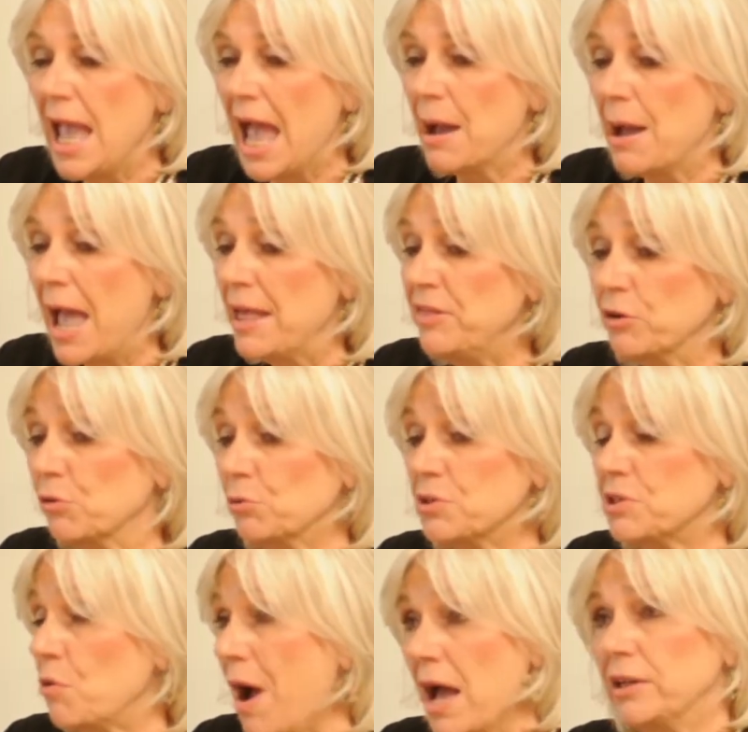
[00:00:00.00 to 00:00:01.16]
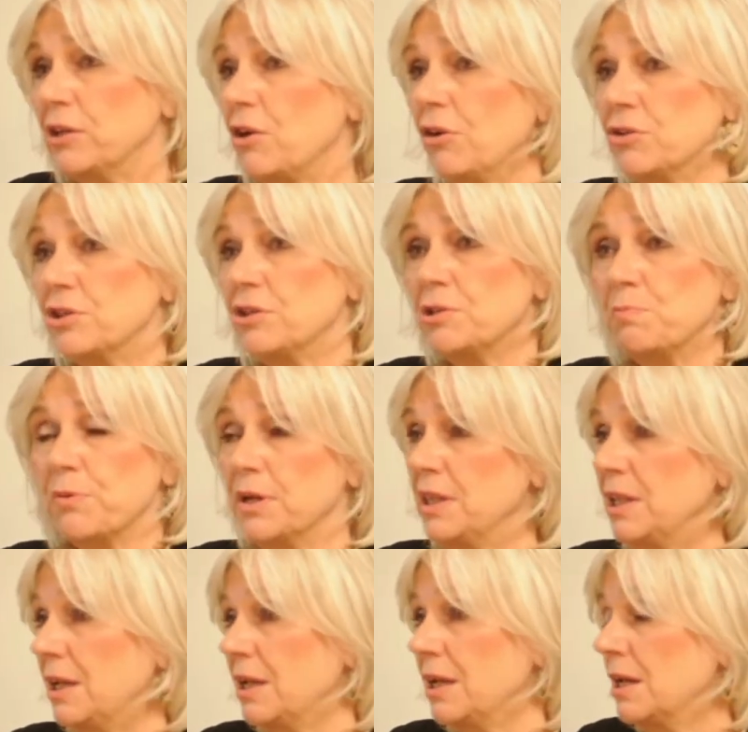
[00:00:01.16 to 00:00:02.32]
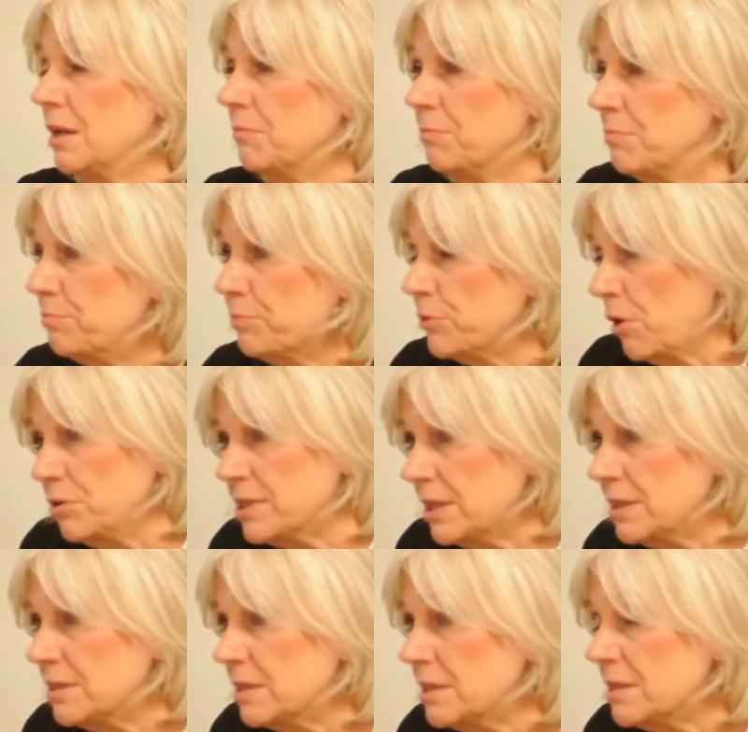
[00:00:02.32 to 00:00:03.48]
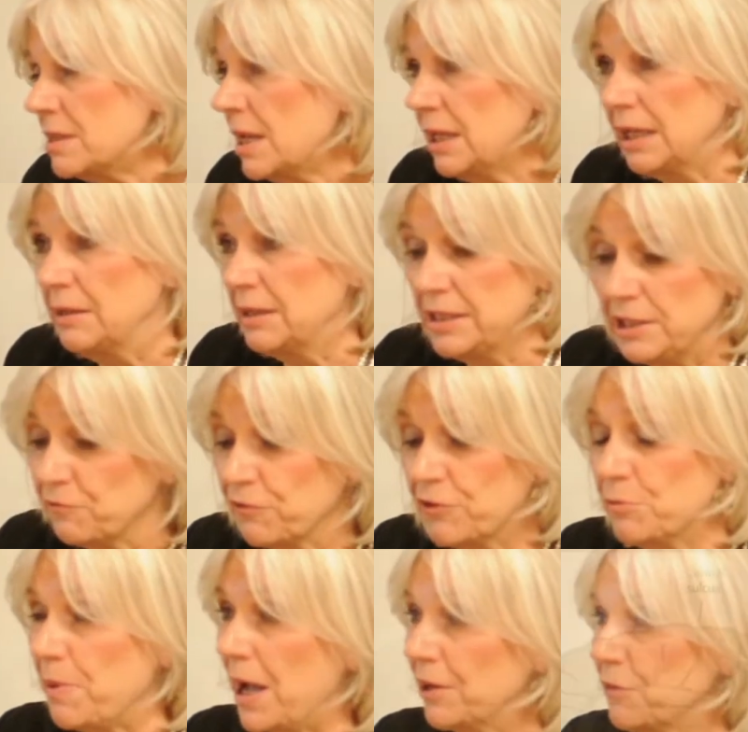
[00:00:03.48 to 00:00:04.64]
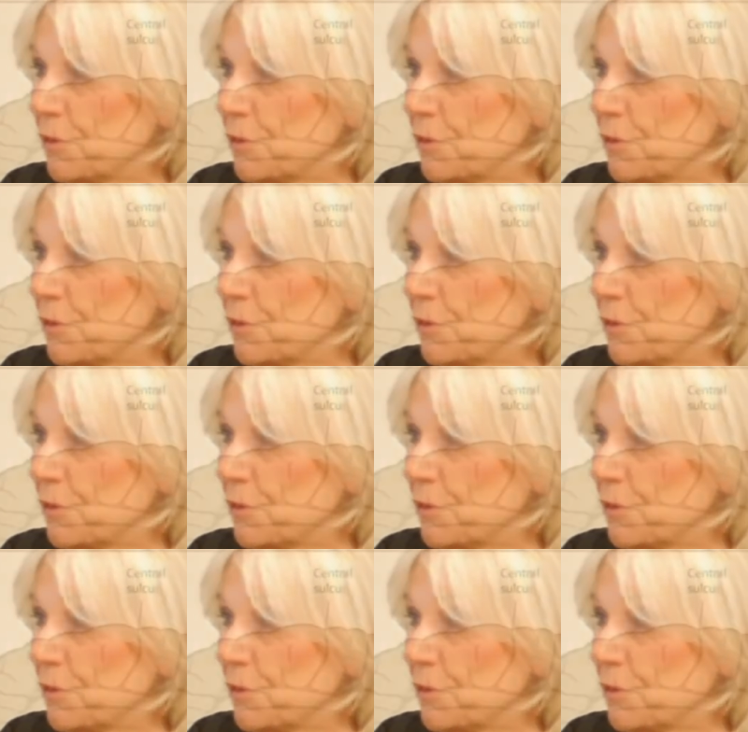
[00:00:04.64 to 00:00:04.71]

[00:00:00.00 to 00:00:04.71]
And there are also unconscious breathing processes in a different part of the